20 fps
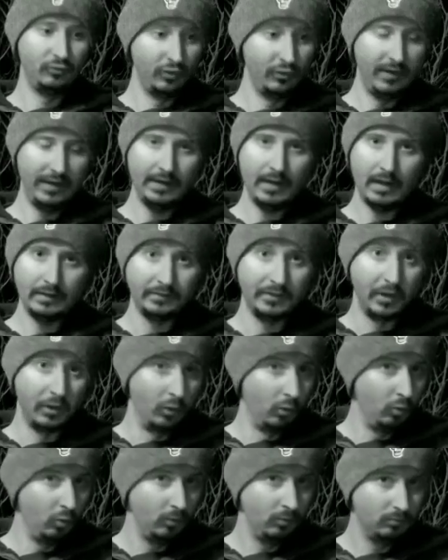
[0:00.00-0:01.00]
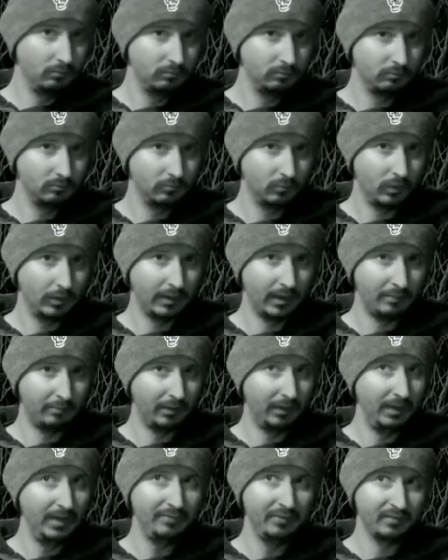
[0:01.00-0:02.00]
Do they not know what I
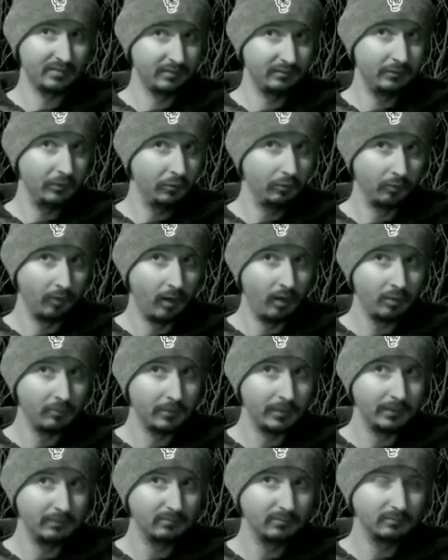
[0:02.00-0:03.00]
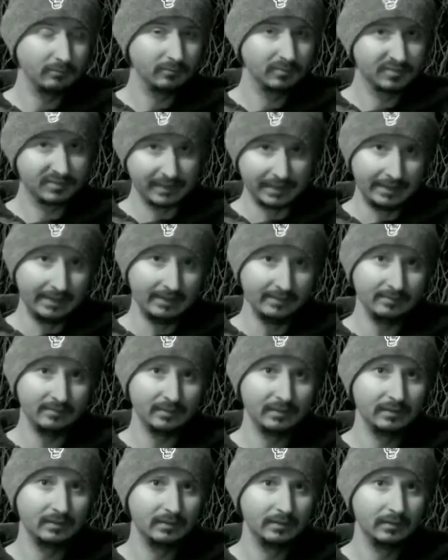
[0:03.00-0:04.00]
believe it's in Deuteronomy says?
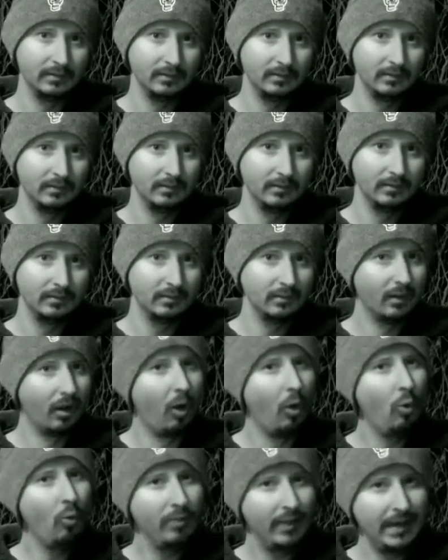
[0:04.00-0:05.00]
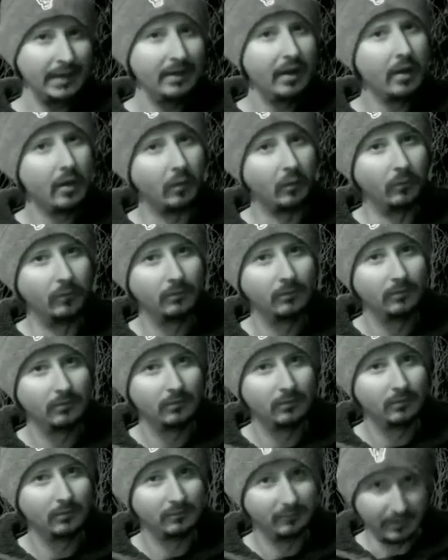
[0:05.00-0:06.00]
Oh, they know.
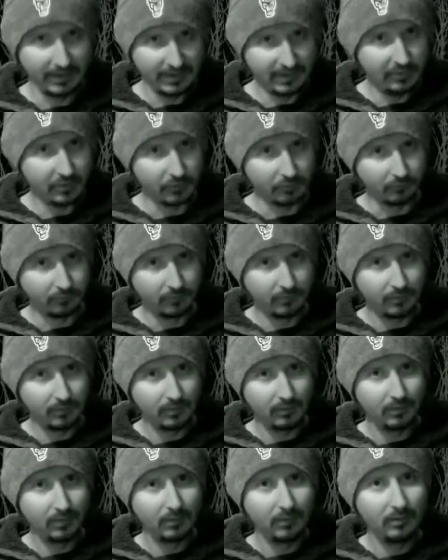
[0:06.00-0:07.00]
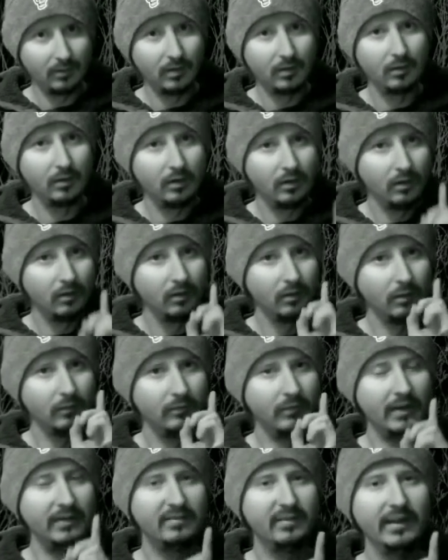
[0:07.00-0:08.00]
They knew.
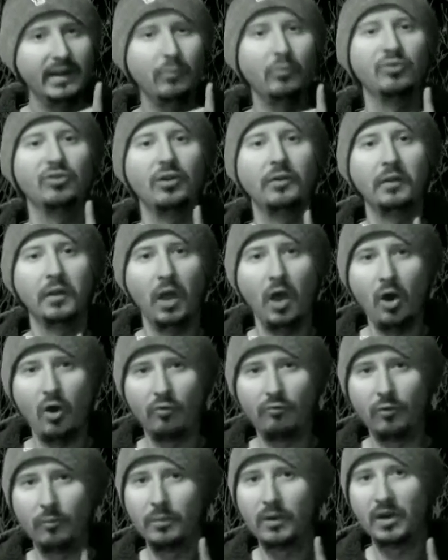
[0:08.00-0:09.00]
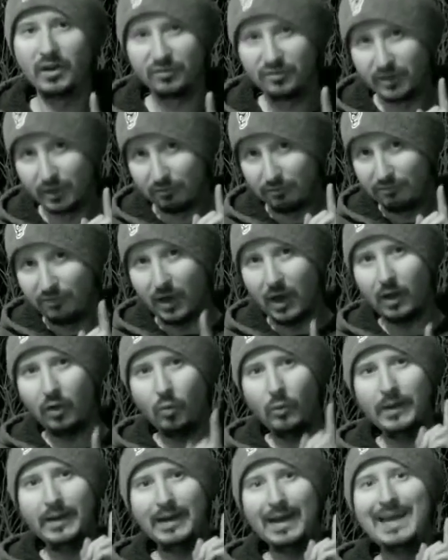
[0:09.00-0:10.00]
They said it was unlawful because they're
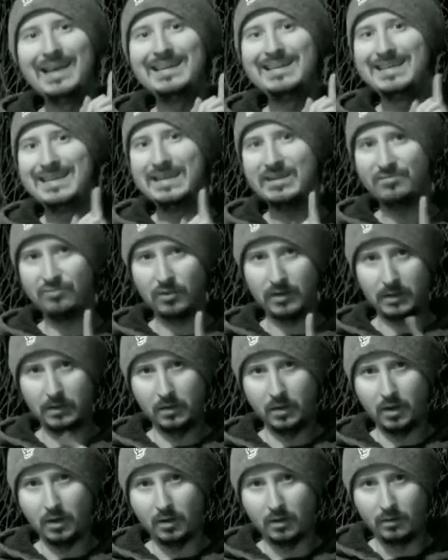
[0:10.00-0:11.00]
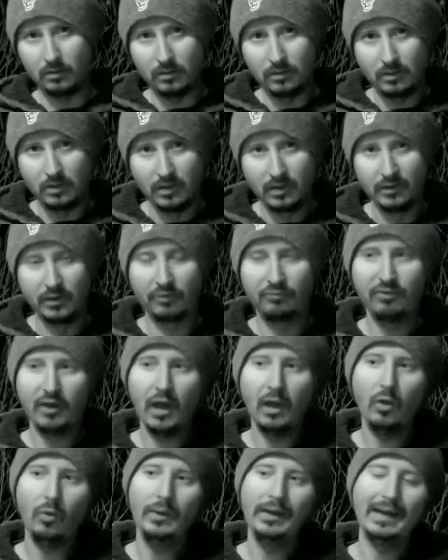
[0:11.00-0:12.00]
following a different law. They're
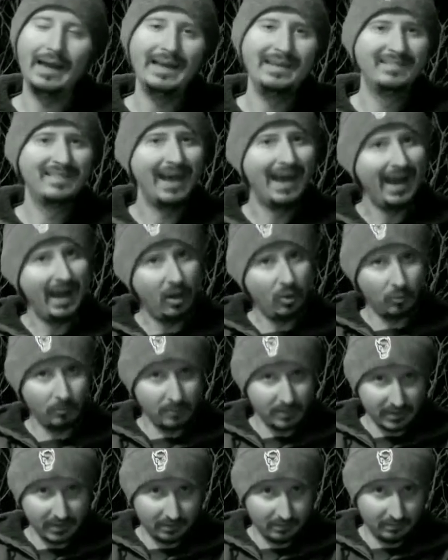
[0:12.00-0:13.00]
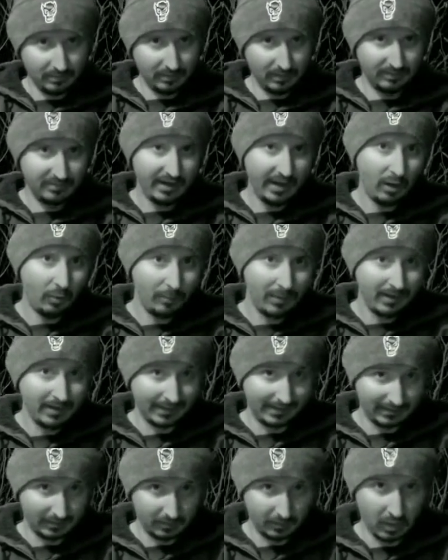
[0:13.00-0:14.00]
following a
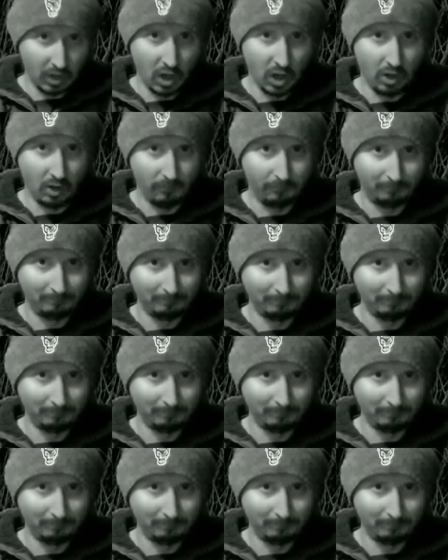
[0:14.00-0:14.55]
Talmudic law.